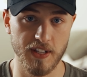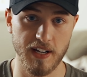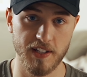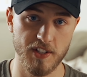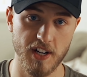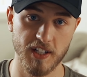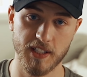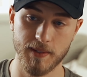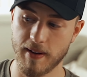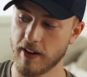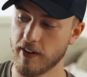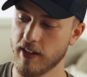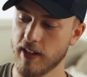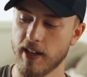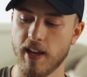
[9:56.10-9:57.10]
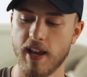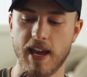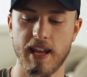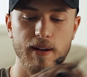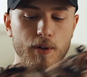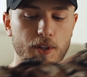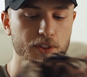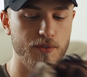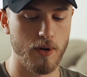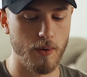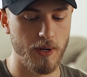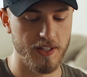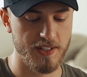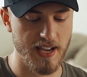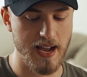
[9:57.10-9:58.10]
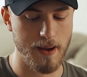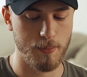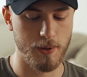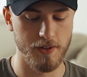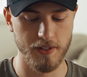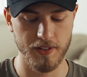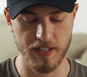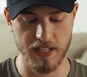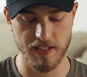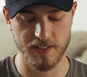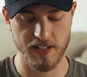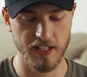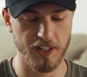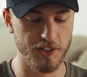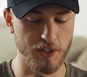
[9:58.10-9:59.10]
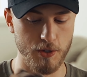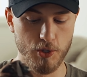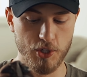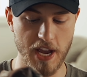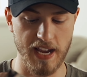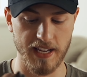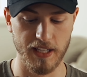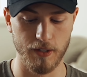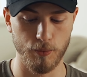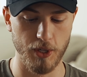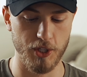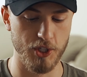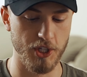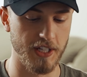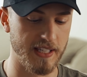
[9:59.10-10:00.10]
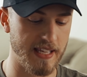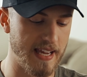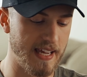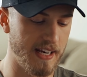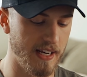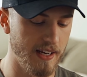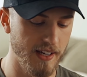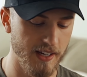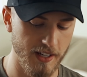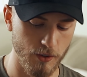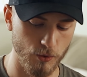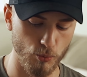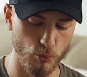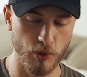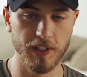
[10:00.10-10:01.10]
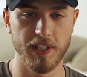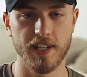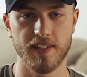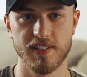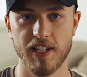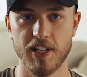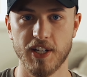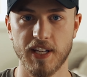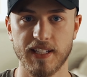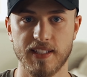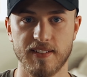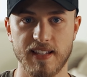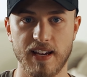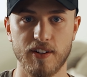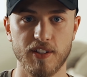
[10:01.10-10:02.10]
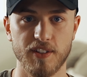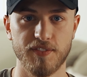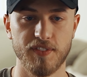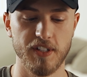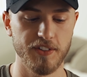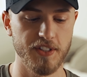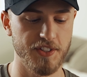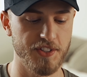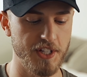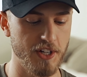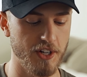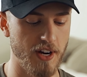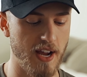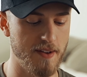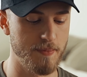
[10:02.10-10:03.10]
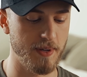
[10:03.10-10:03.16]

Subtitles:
that I talked about, and I will throw on top the Solitude jacket, which again, really excited to get this out into the field this year. I've